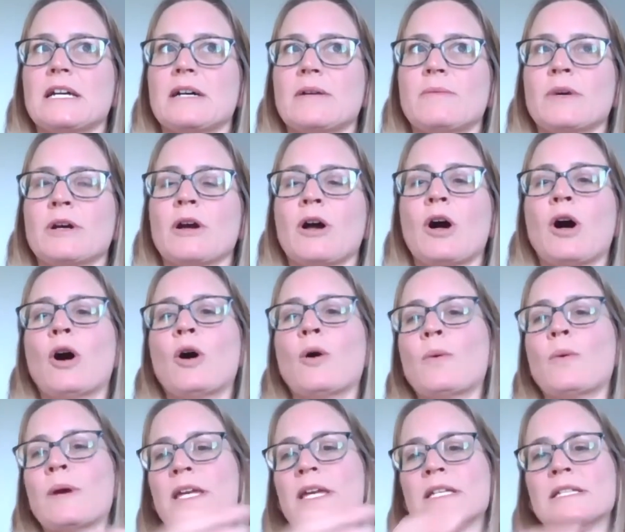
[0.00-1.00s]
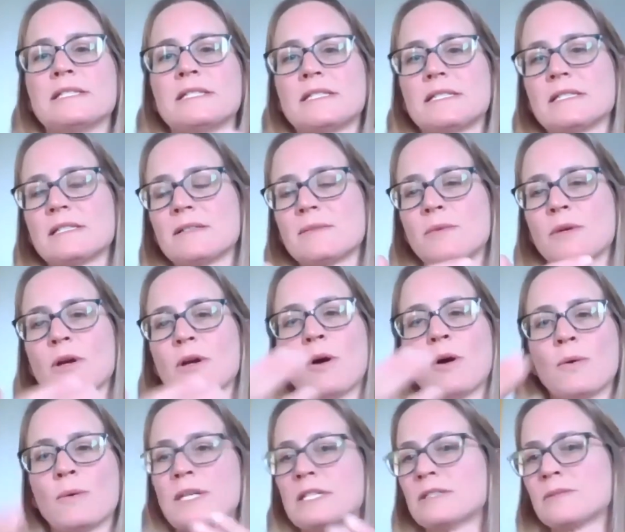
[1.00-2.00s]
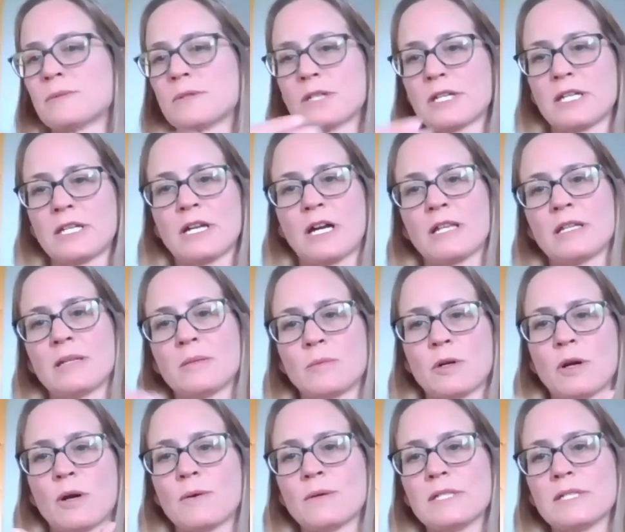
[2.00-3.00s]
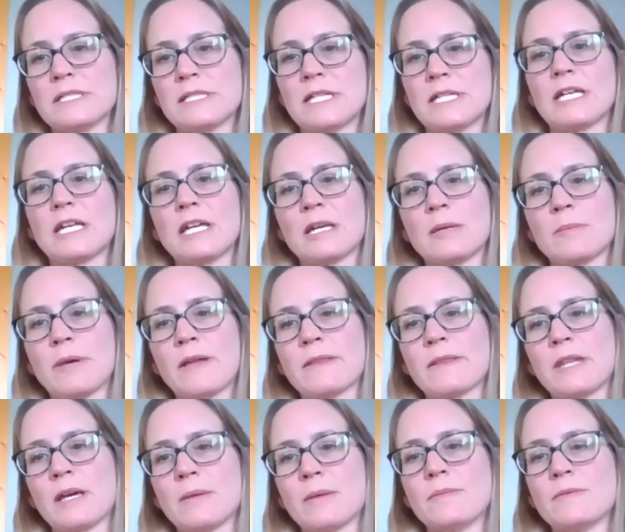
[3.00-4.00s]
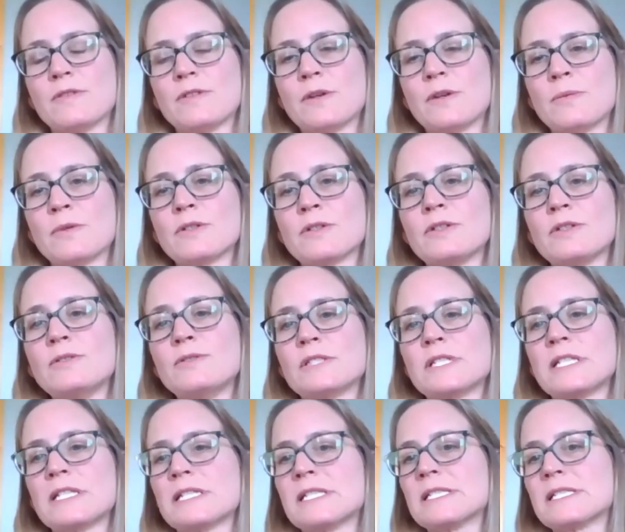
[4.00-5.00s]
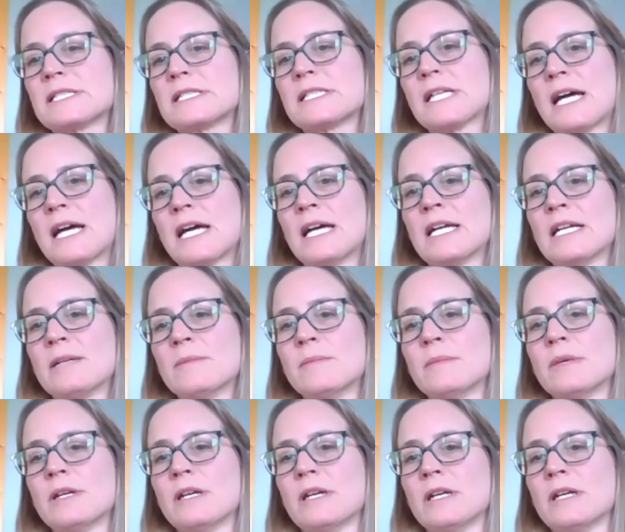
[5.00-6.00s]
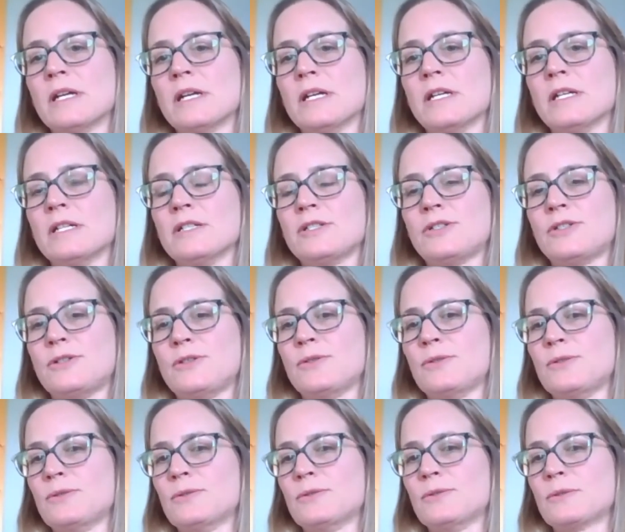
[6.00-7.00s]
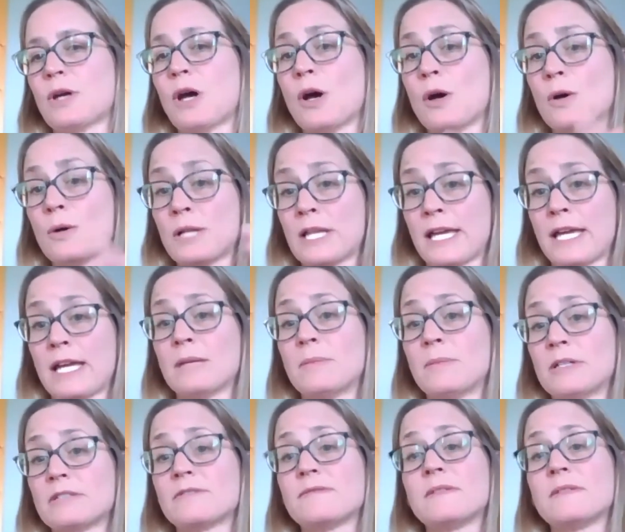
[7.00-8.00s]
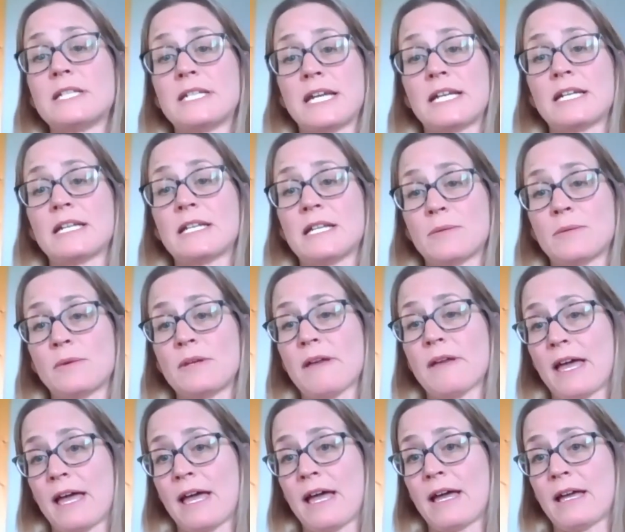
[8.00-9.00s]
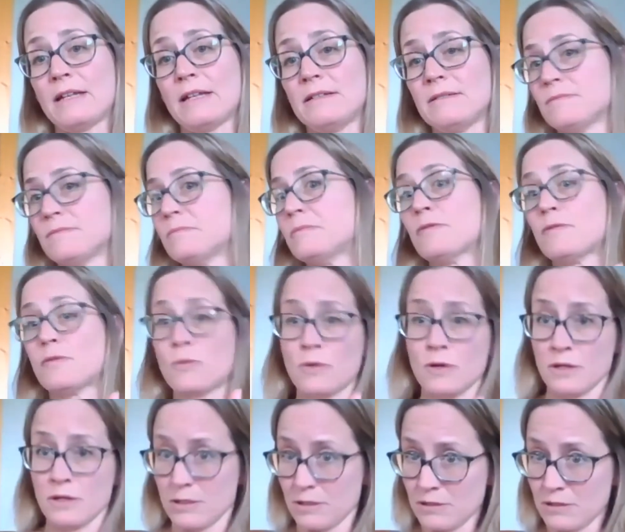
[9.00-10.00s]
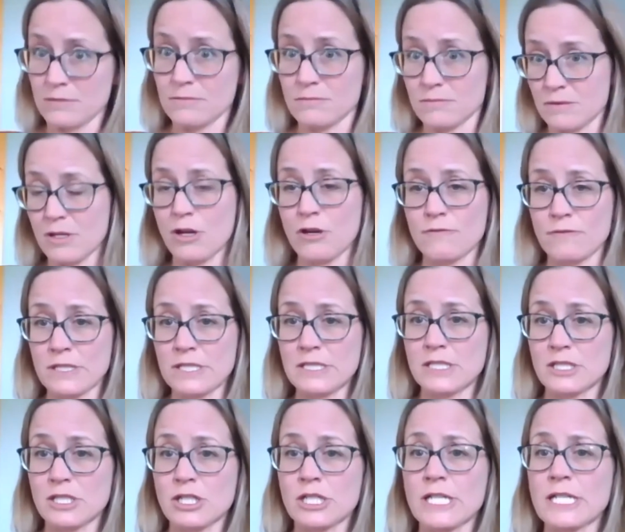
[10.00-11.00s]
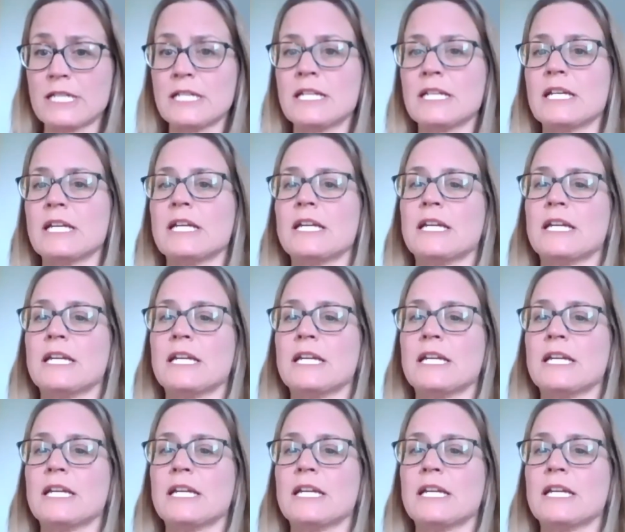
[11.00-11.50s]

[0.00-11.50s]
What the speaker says: we're always working on them. We're always thinking about them. So we're using this time to collate a bunch of the data that we had before COVID started